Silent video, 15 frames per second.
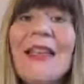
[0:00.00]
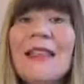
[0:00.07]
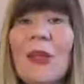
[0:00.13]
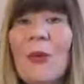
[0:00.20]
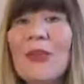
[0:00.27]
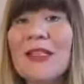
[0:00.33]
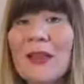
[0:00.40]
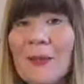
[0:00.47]
So
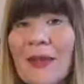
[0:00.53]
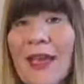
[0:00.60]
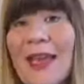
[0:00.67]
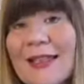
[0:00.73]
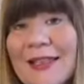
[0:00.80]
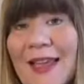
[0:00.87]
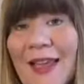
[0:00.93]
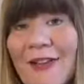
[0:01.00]
when someone
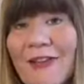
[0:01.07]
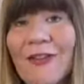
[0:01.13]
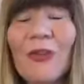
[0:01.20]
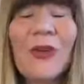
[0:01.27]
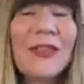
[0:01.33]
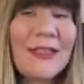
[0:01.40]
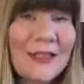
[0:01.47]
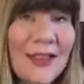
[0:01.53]
gets their
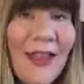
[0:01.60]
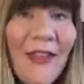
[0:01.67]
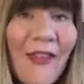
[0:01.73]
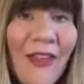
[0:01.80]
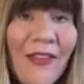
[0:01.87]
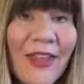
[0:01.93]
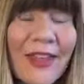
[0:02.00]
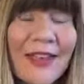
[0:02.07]
invoice,
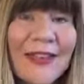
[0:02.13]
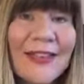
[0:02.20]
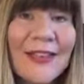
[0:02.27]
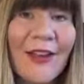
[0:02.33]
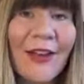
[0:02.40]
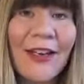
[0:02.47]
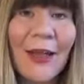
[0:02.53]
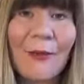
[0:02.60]
then they can
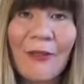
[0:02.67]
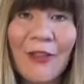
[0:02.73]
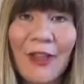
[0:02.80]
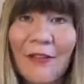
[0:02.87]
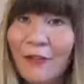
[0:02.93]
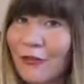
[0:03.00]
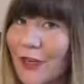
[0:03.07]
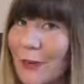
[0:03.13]
sign up for
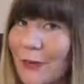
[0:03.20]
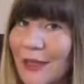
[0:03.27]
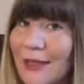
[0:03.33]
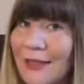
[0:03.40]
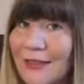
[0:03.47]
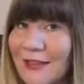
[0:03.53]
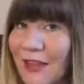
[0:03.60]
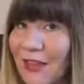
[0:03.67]
that freebie.
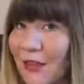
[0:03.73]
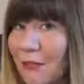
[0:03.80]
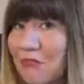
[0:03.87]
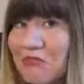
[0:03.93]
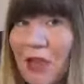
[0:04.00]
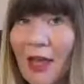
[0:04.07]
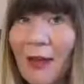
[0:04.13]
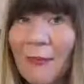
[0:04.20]
That's another
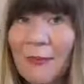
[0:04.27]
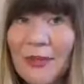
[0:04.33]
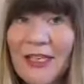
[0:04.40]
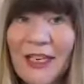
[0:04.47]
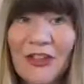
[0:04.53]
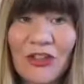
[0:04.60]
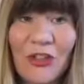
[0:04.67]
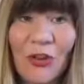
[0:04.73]

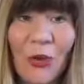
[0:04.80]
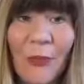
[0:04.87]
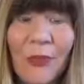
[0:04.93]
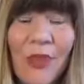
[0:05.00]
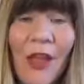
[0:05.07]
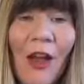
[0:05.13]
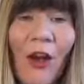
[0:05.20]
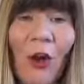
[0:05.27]
potential
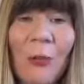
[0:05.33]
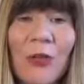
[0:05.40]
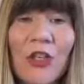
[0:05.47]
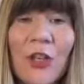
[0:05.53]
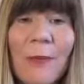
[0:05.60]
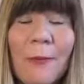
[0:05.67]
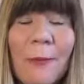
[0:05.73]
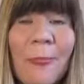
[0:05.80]

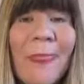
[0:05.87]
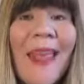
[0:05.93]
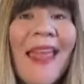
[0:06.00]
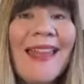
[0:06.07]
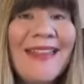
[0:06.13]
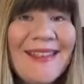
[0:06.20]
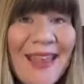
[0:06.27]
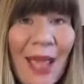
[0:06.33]
option.
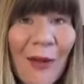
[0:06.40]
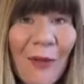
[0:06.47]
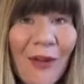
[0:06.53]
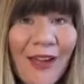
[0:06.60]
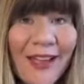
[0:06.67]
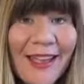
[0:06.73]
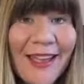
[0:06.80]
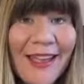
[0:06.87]

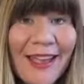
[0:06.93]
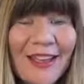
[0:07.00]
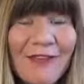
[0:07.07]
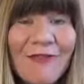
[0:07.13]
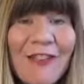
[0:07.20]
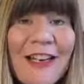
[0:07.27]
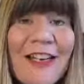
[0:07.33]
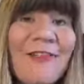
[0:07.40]
Networking,
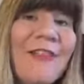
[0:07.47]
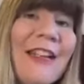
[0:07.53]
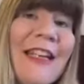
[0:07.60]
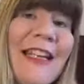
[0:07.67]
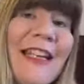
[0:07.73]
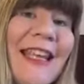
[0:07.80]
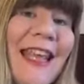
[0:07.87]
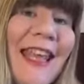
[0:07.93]
really,
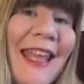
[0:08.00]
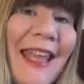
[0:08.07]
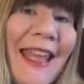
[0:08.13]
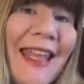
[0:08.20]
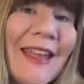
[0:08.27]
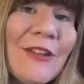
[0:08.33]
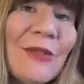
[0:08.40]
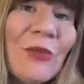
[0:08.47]
really
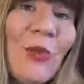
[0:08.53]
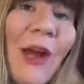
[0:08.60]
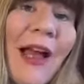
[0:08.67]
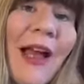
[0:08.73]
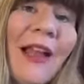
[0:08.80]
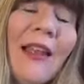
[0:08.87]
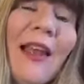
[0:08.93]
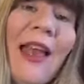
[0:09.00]
key as
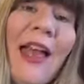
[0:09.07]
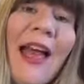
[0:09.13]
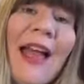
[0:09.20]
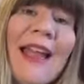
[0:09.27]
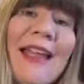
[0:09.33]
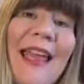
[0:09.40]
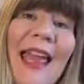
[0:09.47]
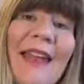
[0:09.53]
well.
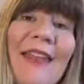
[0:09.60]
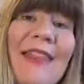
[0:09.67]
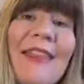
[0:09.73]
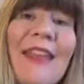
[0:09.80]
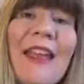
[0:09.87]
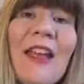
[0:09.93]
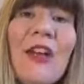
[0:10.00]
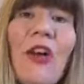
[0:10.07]
Again,
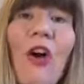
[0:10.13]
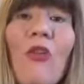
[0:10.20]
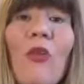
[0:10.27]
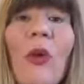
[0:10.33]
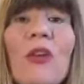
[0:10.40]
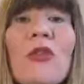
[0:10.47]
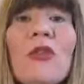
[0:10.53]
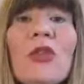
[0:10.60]
think of
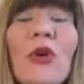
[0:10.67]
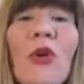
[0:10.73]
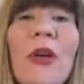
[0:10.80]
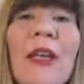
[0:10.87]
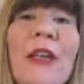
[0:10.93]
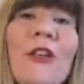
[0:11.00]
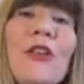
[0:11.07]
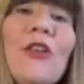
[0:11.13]
when you're
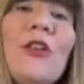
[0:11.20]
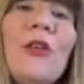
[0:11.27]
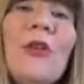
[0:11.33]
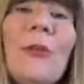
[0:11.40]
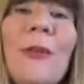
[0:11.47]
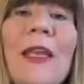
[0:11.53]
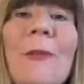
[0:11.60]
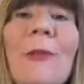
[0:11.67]
talking to
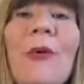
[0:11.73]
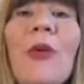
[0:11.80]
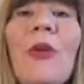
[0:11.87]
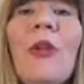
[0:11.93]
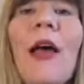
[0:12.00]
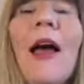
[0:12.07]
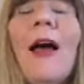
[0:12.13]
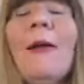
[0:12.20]
the
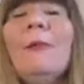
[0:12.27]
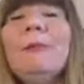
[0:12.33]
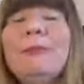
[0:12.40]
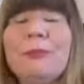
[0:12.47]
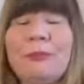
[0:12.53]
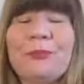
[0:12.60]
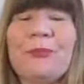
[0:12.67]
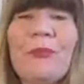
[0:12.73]
people...
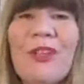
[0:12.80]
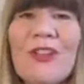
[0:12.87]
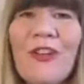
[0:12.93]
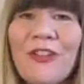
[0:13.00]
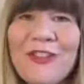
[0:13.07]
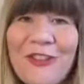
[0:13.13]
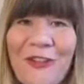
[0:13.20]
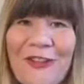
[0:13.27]

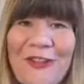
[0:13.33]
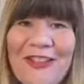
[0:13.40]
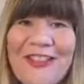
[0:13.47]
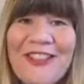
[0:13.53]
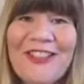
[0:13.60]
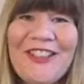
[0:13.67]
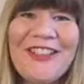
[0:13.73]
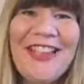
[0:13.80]
God, sorry, I've got
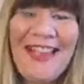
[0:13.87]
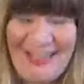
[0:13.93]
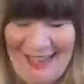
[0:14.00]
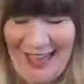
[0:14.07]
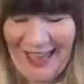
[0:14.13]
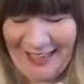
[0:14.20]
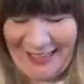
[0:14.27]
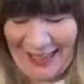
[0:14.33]
such a dead
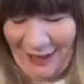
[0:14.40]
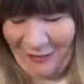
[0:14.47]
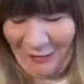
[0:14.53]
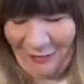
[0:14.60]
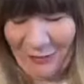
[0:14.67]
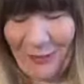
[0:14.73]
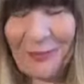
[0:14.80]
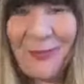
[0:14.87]
leg now. I've
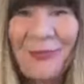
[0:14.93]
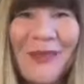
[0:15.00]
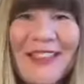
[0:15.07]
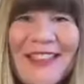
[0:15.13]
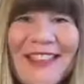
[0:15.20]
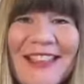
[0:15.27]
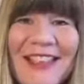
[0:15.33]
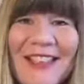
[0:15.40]
got proper
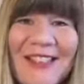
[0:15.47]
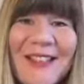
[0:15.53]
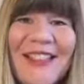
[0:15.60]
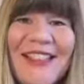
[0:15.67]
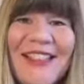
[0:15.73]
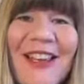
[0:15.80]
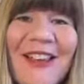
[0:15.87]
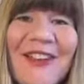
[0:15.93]
pins and needles
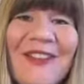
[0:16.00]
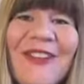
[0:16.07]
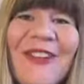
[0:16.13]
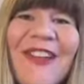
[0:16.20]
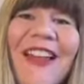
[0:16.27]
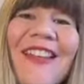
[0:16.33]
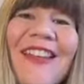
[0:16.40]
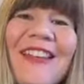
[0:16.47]
on the
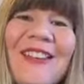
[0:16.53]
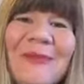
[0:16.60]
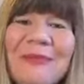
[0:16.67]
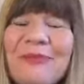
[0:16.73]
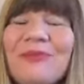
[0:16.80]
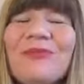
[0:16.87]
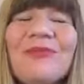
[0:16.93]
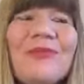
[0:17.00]
floor like this.
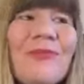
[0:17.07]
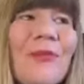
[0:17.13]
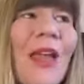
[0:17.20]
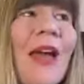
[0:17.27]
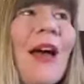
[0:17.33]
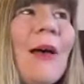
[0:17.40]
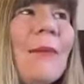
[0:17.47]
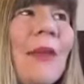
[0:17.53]

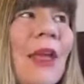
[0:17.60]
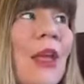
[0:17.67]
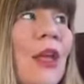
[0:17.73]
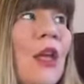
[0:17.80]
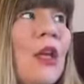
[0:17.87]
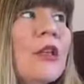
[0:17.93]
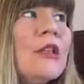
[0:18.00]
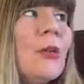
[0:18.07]

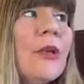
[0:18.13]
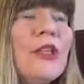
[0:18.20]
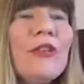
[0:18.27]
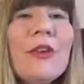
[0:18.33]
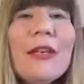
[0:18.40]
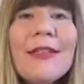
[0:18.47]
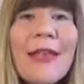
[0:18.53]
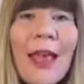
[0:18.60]
So when
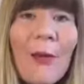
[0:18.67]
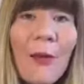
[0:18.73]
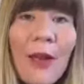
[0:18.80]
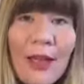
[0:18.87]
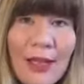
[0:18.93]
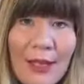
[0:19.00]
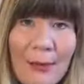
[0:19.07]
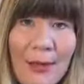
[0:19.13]
you're at a
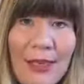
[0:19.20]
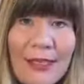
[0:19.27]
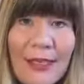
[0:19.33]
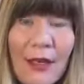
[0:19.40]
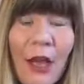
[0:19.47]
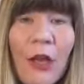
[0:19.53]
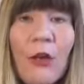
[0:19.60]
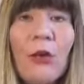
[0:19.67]
networking
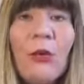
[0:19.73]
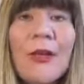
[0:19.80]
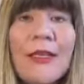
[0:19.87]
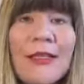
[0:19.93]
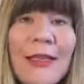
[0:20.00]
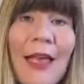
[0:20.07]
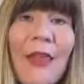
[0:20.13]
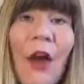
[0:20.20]
meeting, I
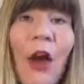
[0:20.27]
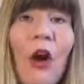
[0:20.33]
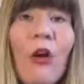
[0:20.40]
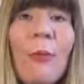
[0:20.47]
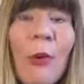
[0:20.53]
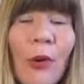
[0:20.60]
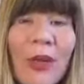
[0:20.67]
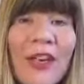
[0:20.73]
always say the
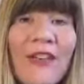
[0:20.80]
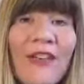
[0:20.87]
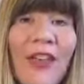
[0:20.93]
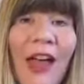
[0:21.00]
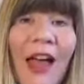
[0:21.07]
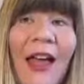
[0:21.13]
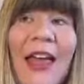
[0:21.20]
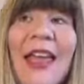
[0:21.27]
whole point of
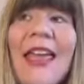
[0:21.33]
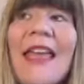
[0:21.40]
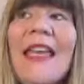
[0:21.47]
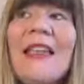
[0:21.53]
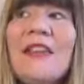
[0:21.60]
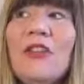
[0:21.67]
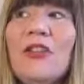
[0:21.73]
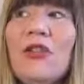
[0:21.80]
that
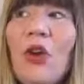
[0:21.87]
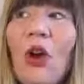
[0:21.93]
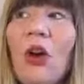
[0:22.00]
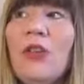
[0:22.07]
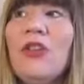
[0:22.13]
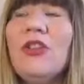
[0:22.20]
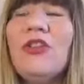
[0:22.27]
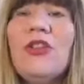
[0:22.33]
is
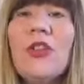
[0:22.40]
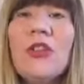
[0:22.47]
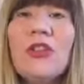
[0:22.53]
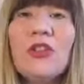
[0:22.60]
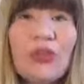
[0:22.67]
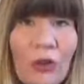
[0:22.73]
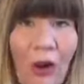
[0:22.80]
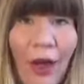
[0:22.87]
not to
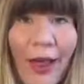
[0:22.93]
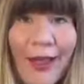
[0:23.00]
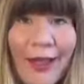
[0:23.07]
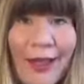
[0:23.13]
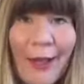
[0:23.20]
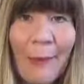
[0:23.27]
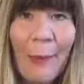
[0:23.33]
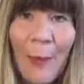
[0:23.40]
just try
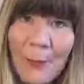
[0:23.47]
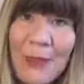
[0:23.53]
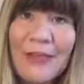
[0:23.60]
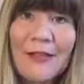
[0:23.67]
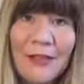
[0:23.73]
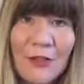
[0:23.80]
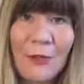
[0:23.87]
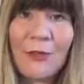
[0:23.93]
and get
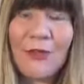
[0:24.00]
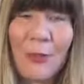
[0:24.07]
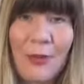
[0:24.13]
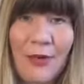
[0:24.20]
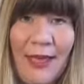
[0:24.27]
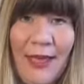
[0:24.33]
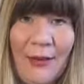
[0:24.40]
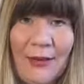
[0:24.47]
business from
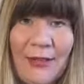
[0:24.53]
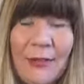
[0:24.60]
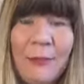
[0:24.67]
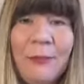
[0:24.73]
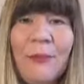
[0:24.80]
someone else.